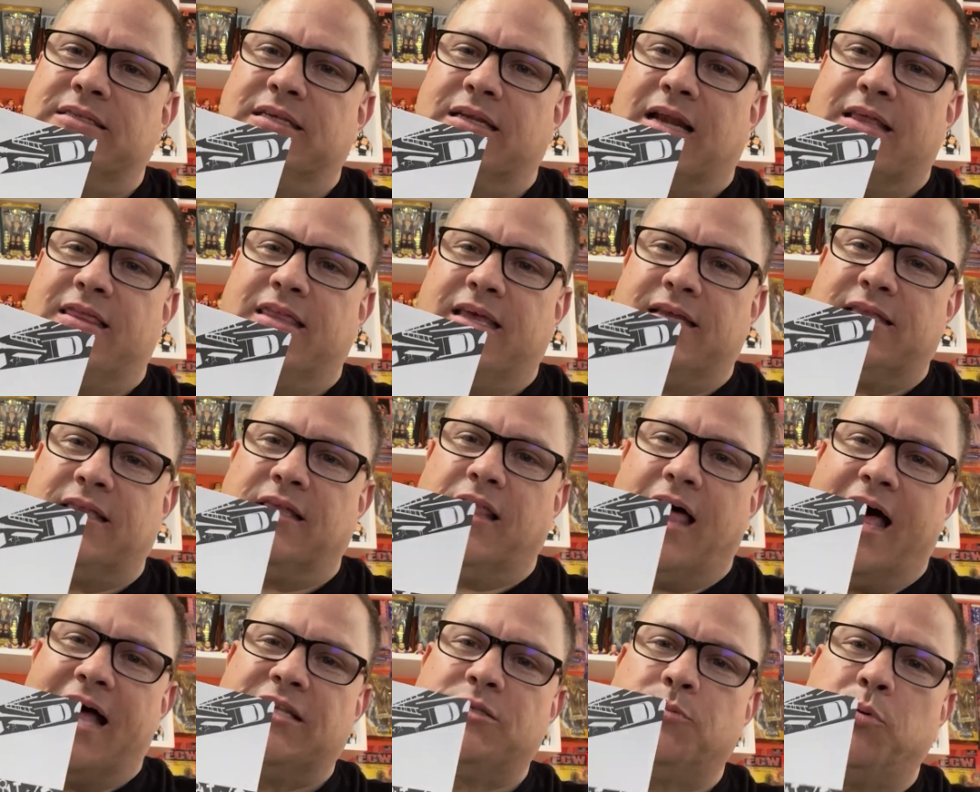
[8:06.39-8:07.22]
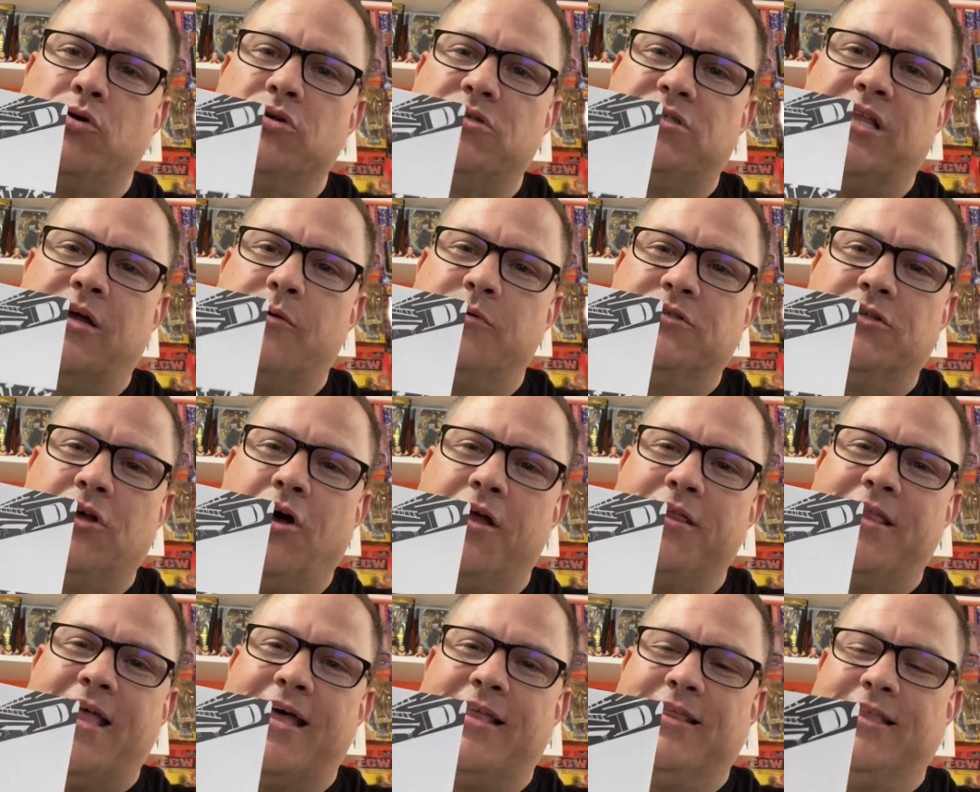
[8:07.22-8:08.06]
and I think the last person that was
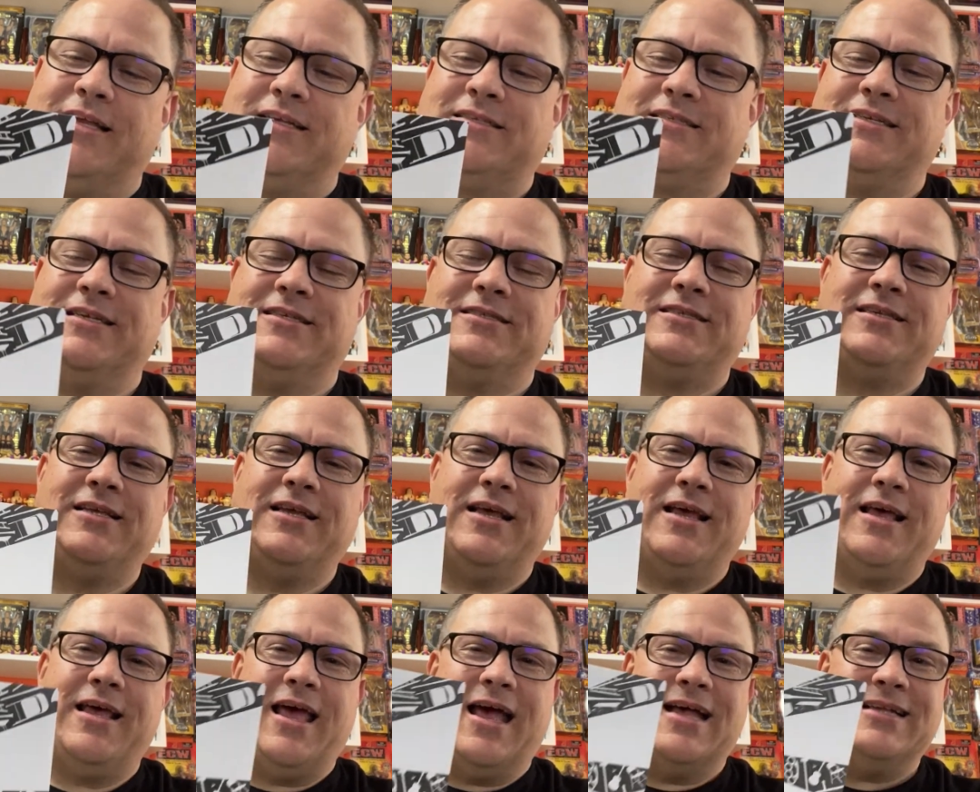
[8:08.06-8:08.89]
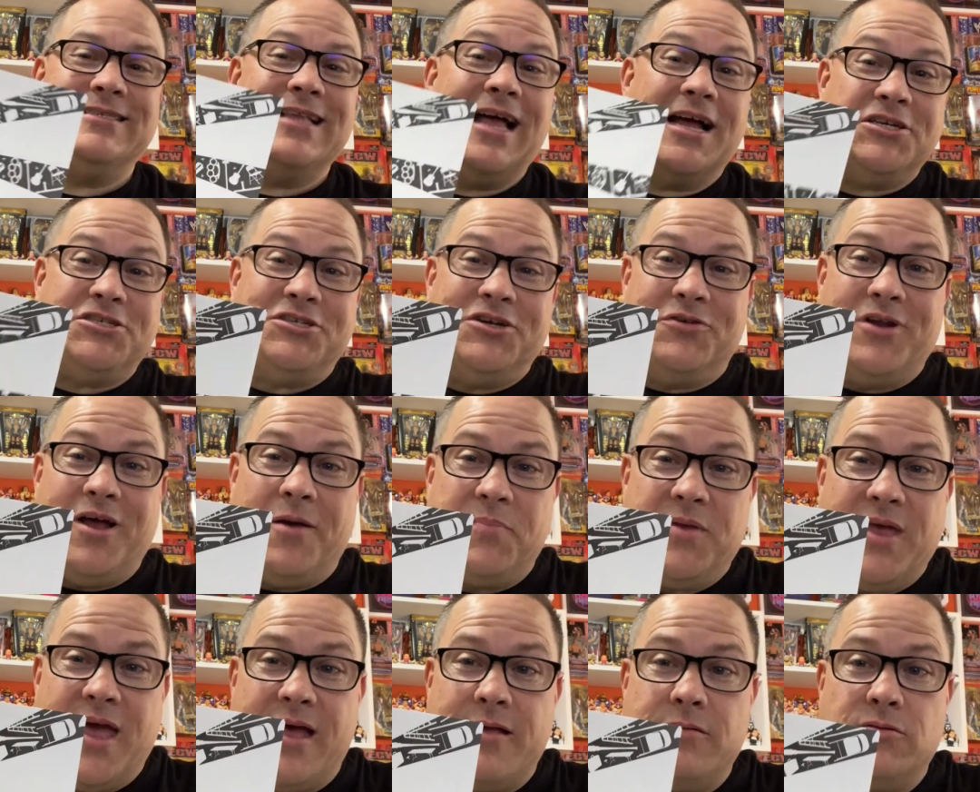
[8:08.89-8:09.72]
on that list has not shown up
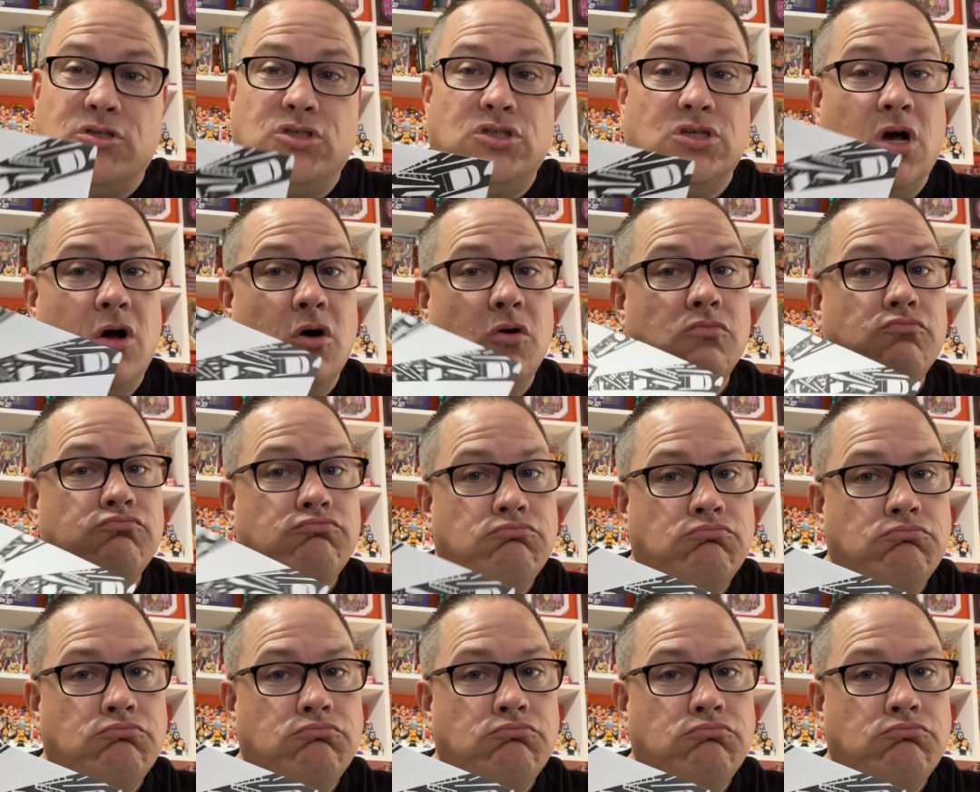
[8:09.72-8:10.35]
yet, so